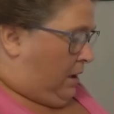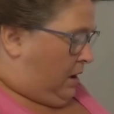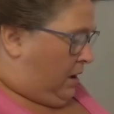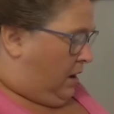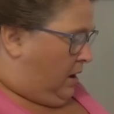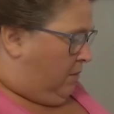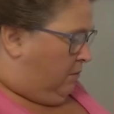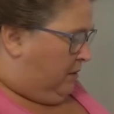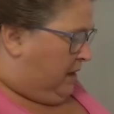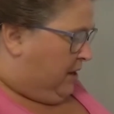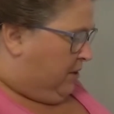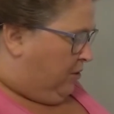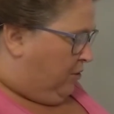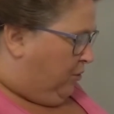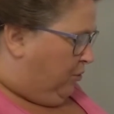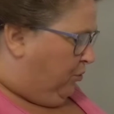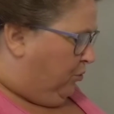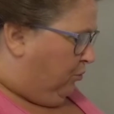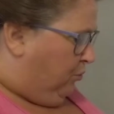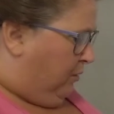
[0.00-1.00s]
Letter
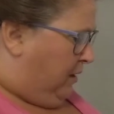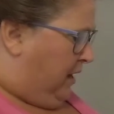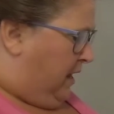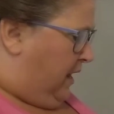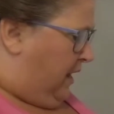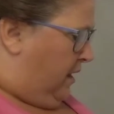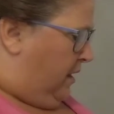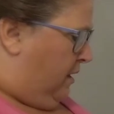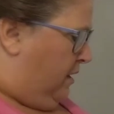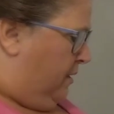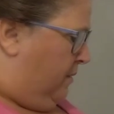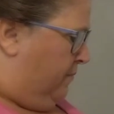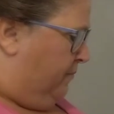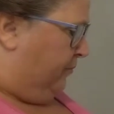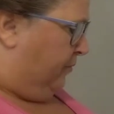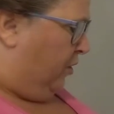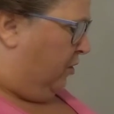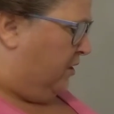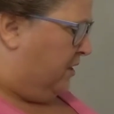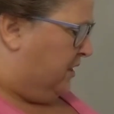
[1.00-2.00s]
3,
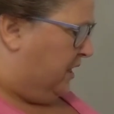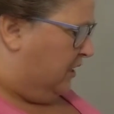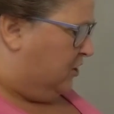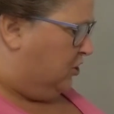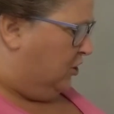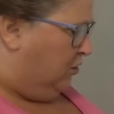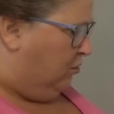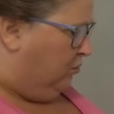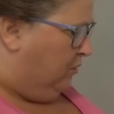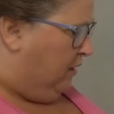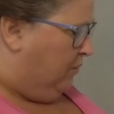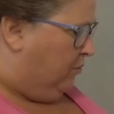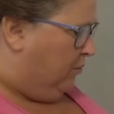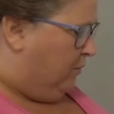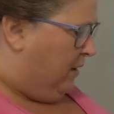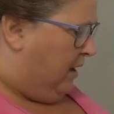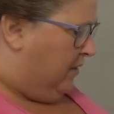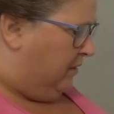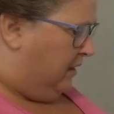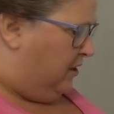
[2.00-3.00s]
or section 3, we're
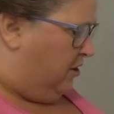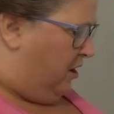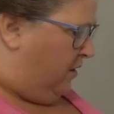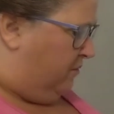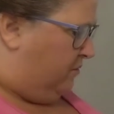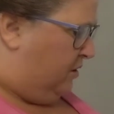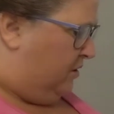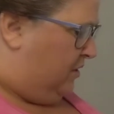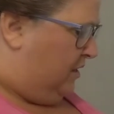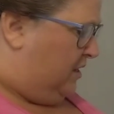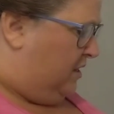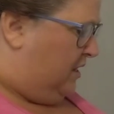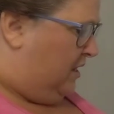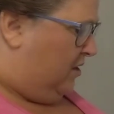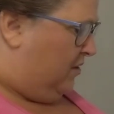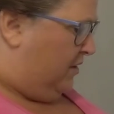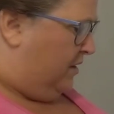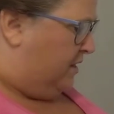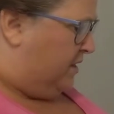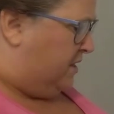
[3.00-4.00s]
rounding off to the
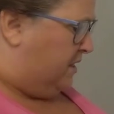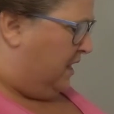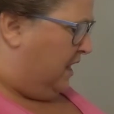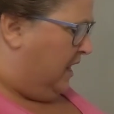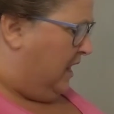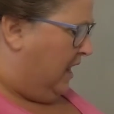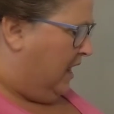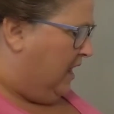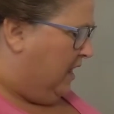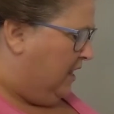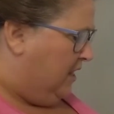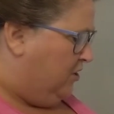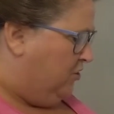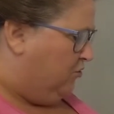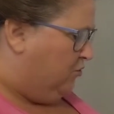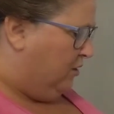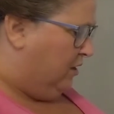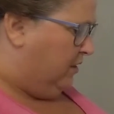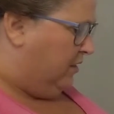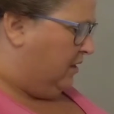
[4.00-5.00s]
nearest
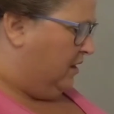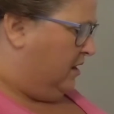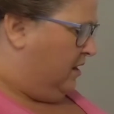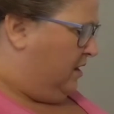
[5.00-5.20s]
hundredth.